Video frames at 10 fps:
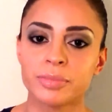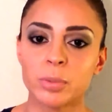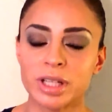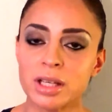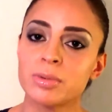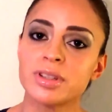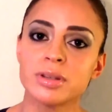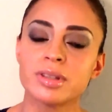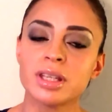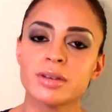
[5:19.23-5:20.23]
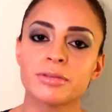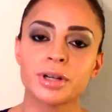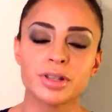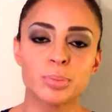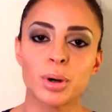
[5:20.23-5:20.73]
when he was using it for
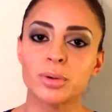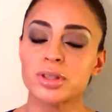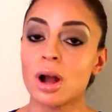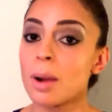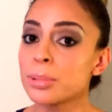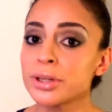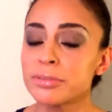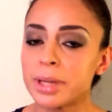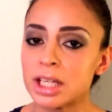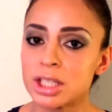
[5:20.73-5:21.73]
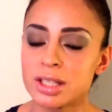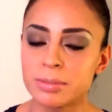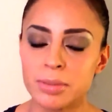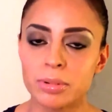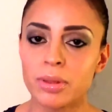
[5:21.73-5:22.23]
his post-operative patients,
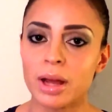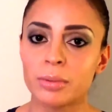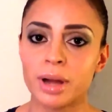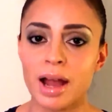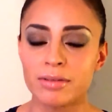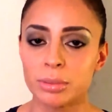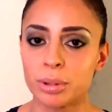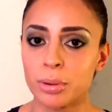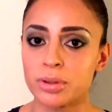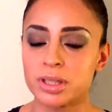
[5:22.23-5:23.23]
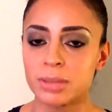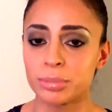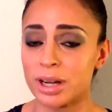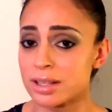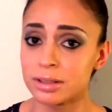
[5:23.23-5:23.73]
people that were having
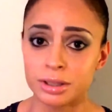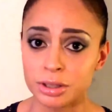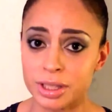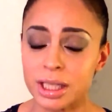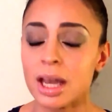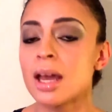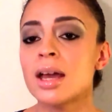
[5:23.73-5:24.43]
post-breast surgery,